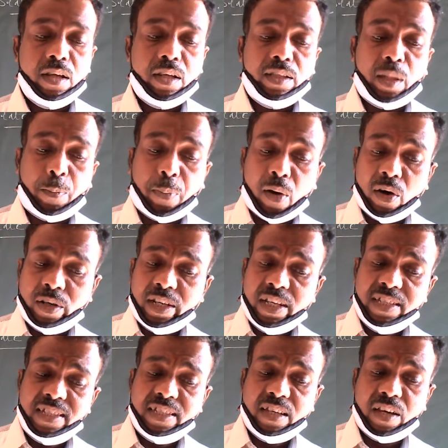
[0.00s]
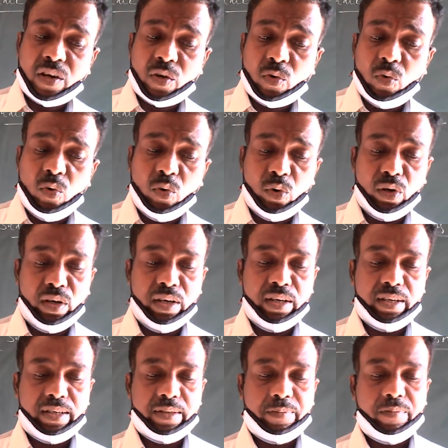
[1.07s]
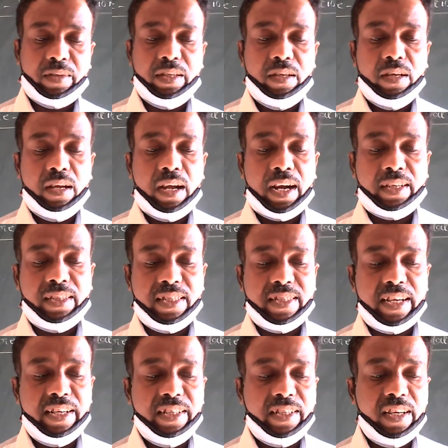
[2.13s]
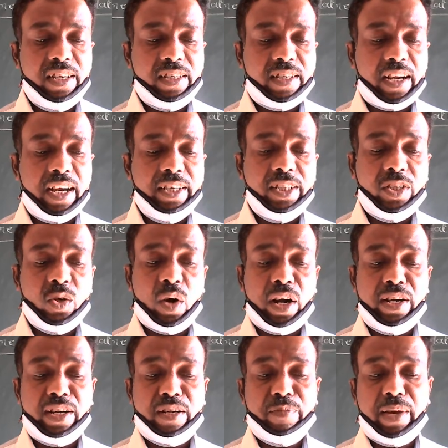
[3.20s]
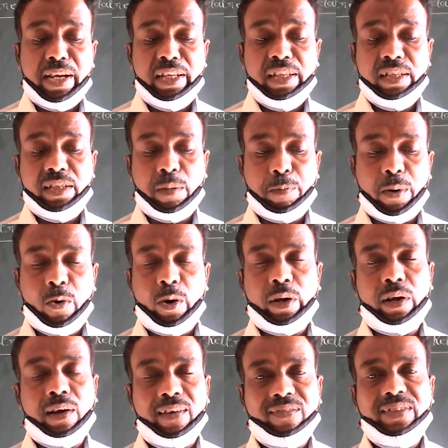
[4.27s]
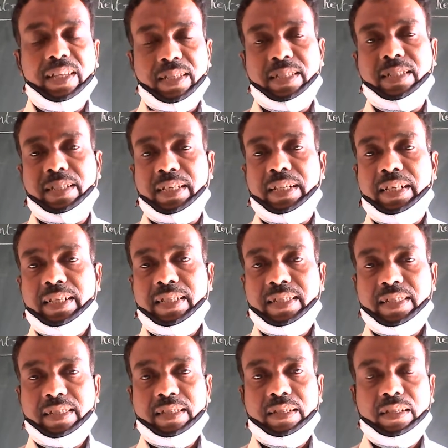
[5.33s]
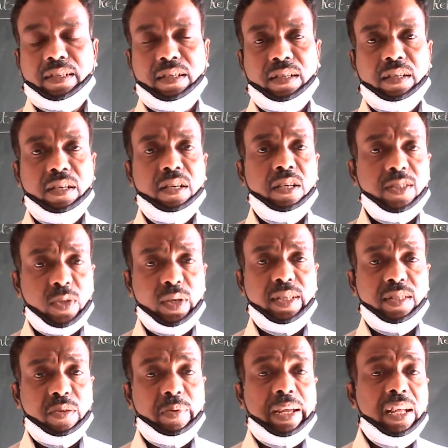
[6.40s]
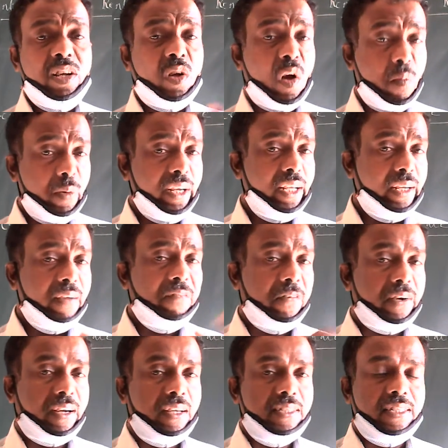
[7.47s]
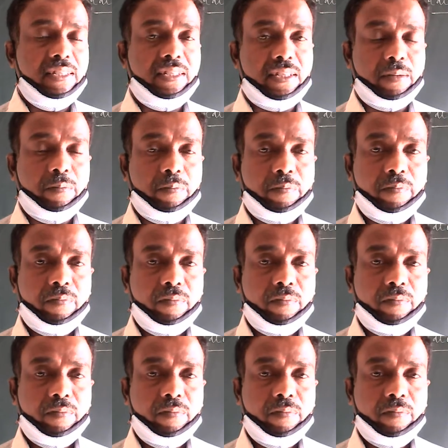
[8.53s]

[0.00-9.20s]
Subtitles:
the parties rule at the center tried to undermine the power of the states. So it is very common in a federal system.